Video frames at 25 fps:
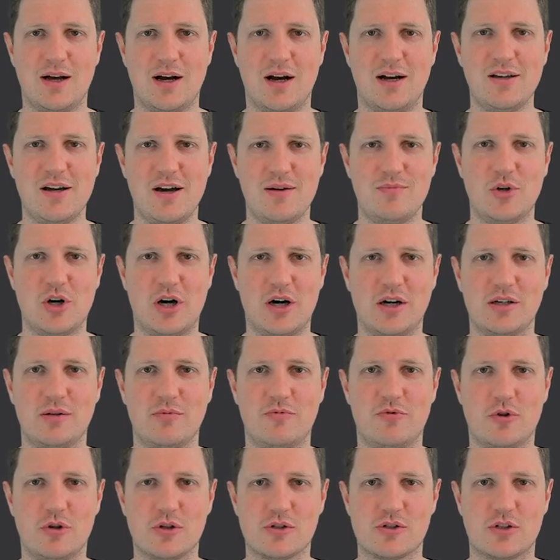Hi, I'm Joachim
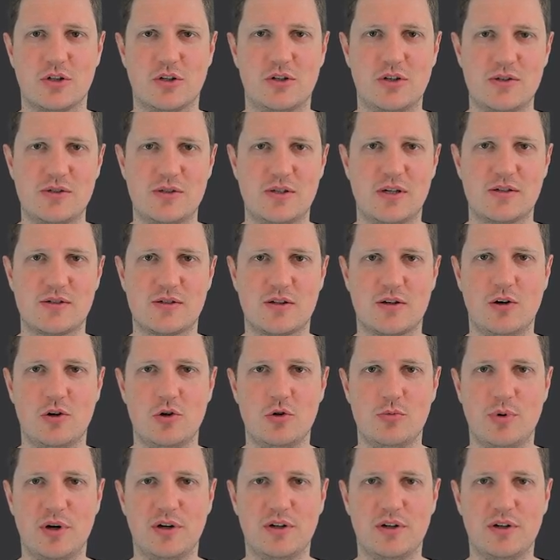for Statistics Globe,